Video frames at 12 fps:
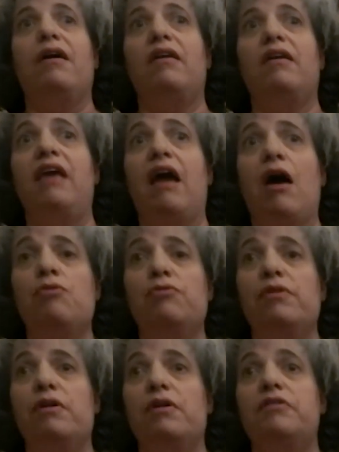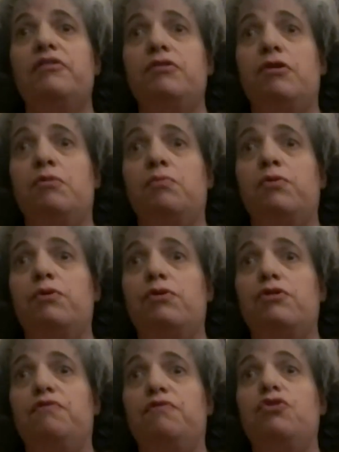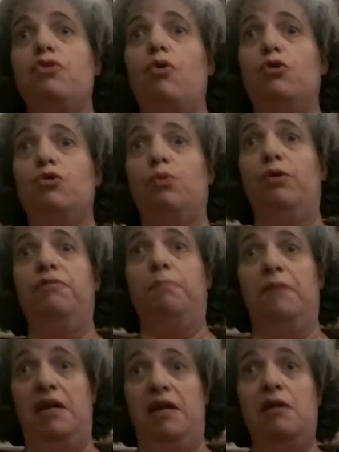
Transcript: countless numbers of souls with me.